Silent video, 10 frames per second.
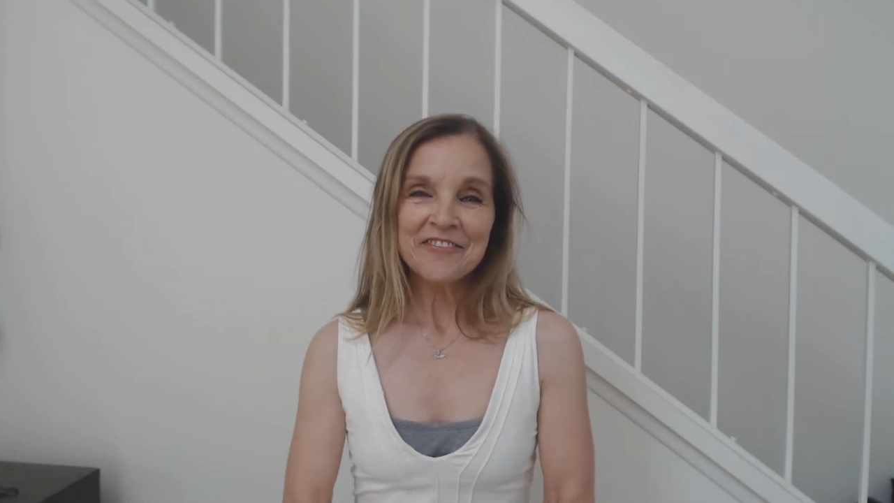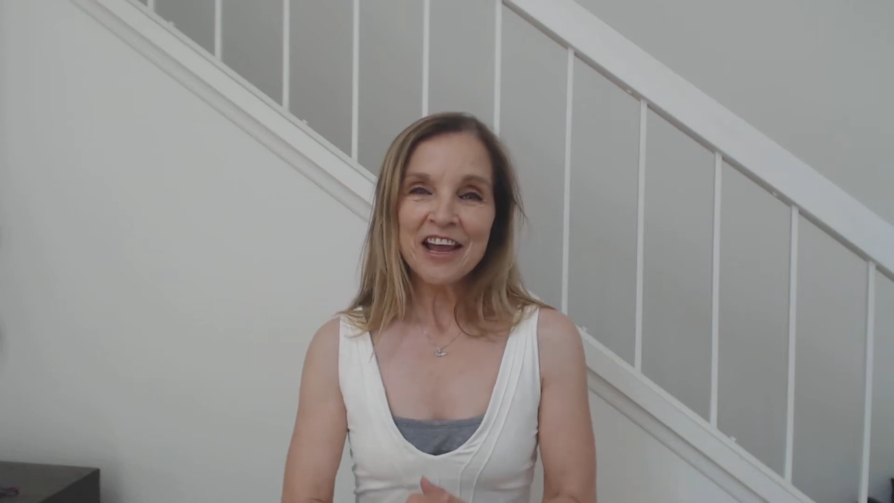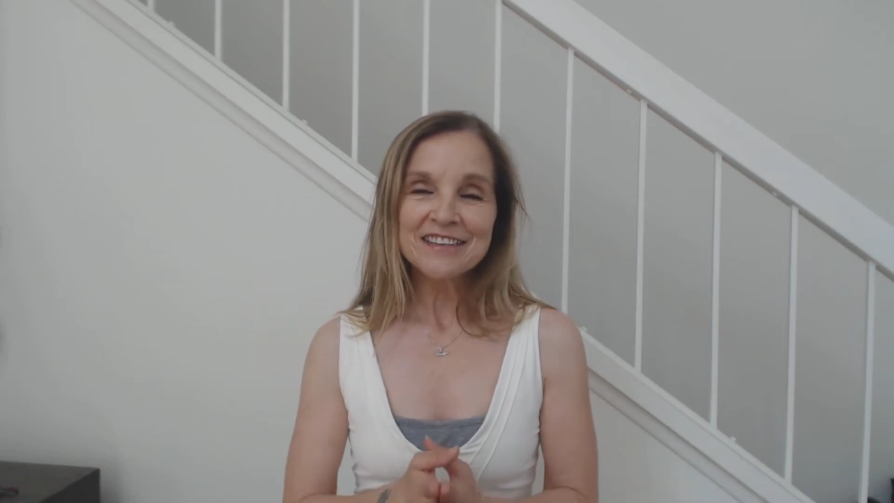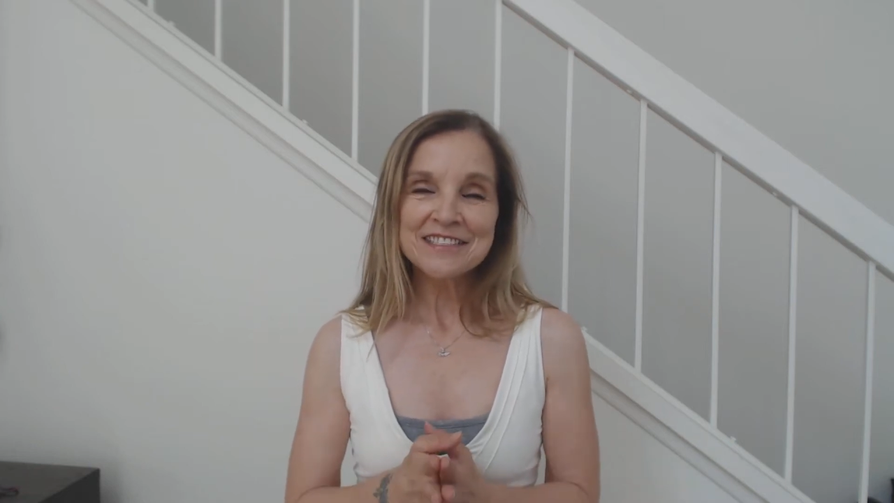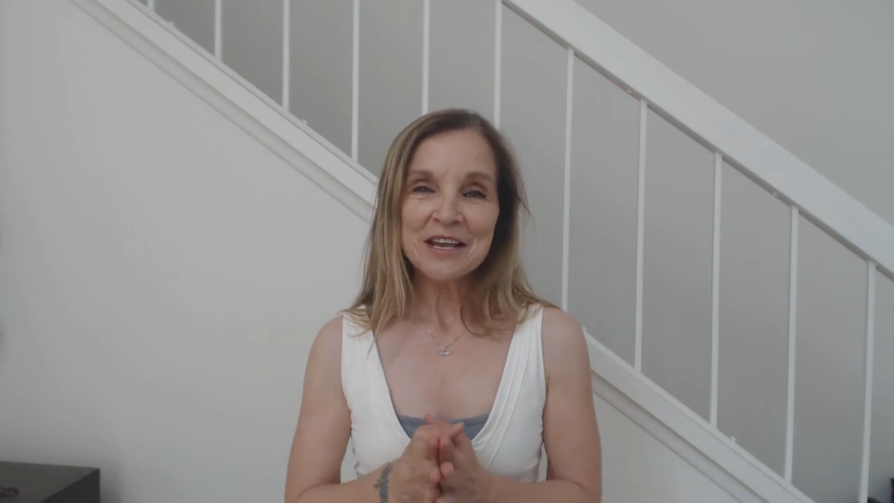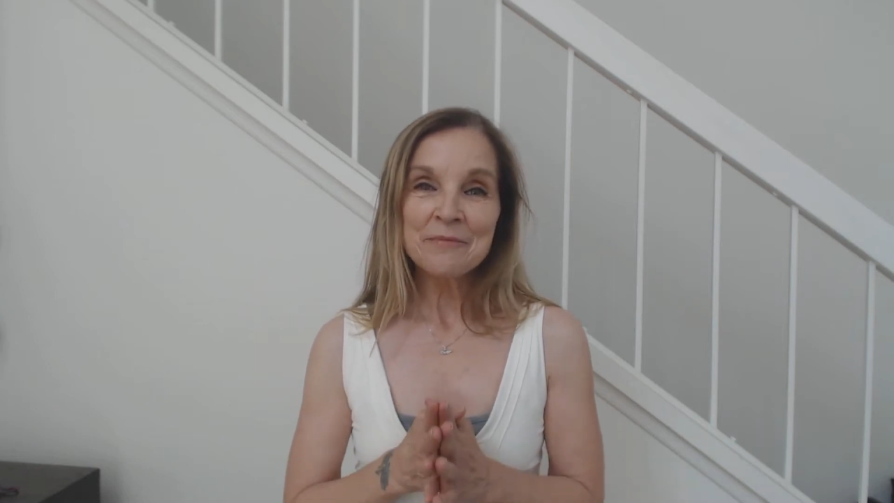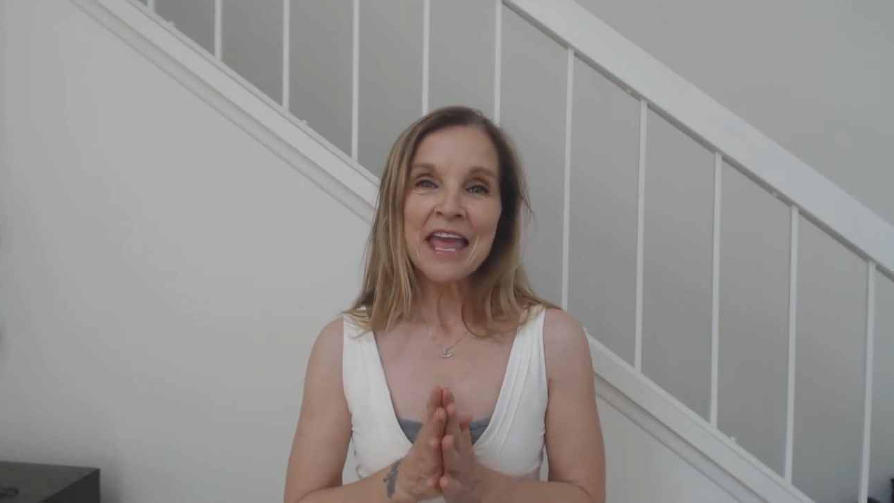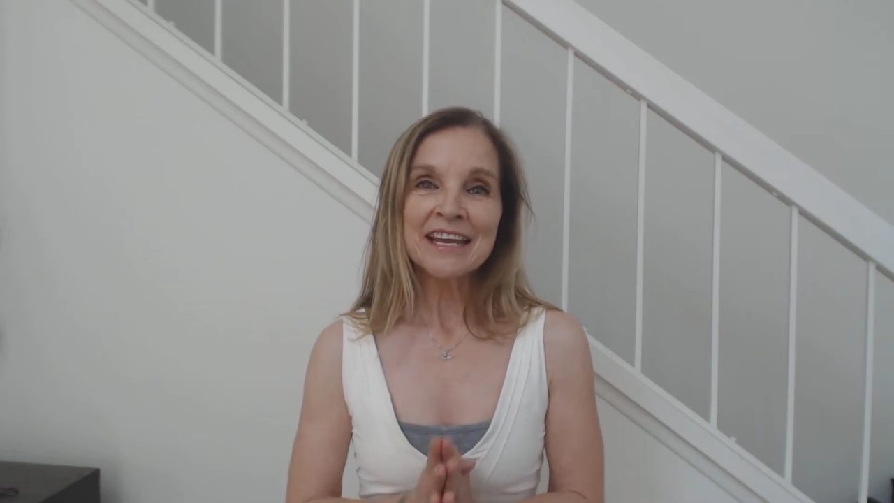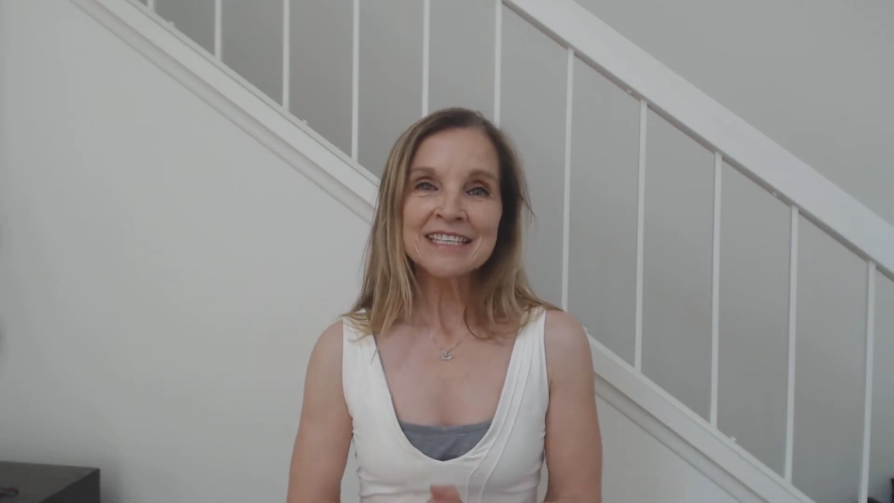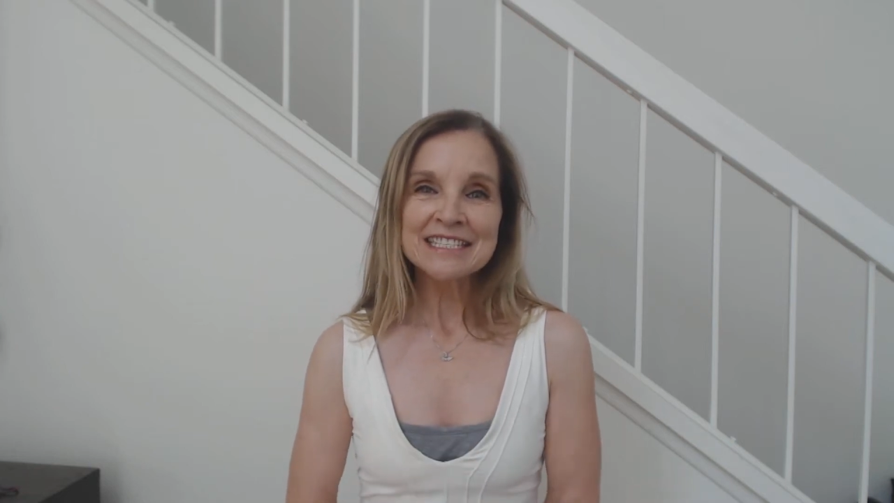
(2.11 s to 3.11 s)
I've got some
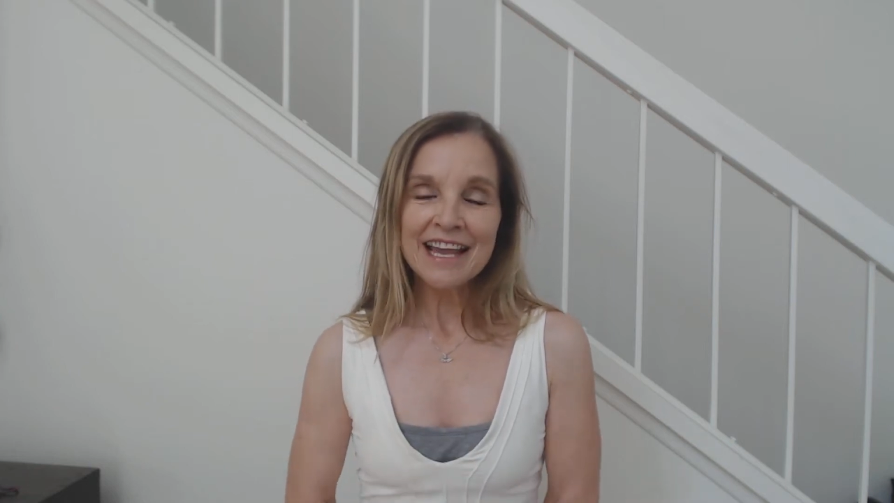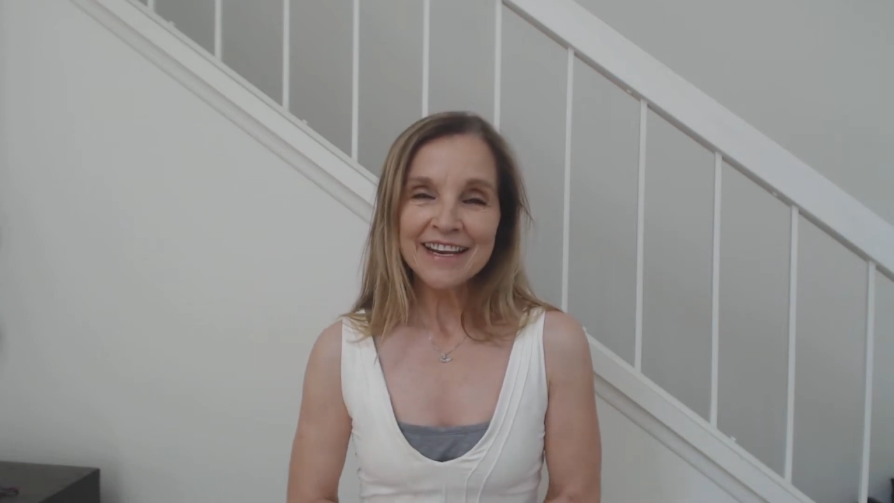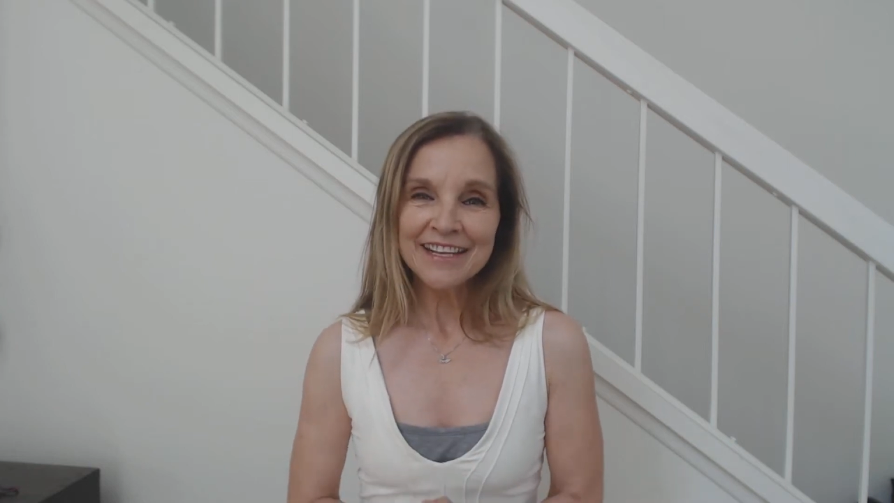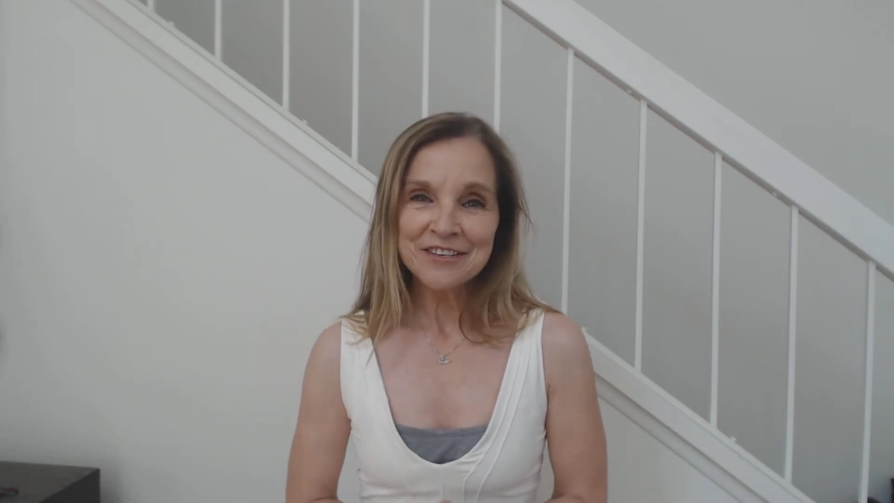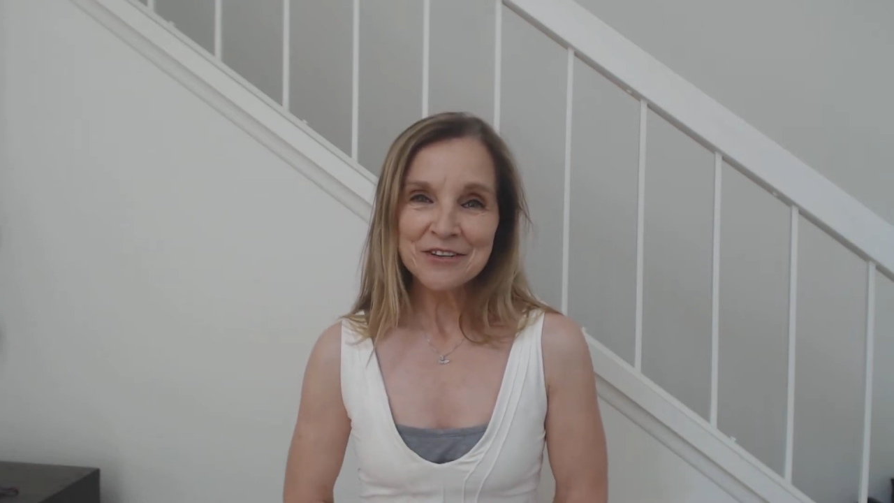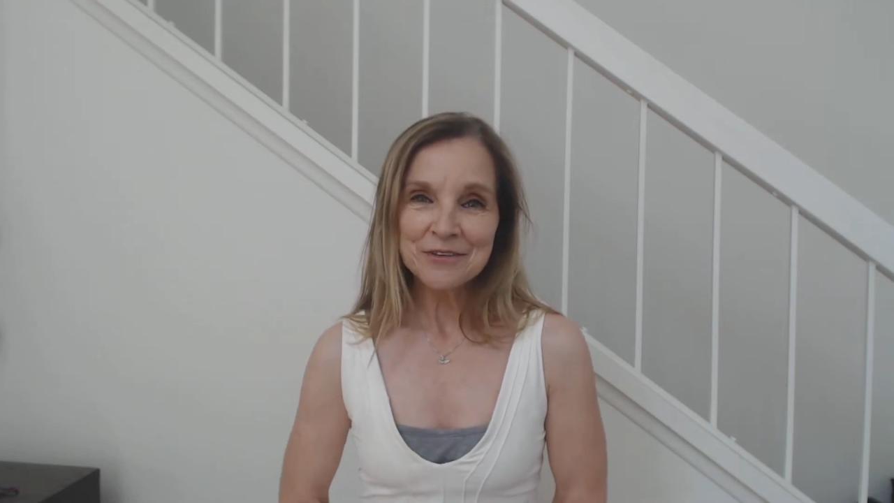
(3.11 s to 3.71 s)
exciting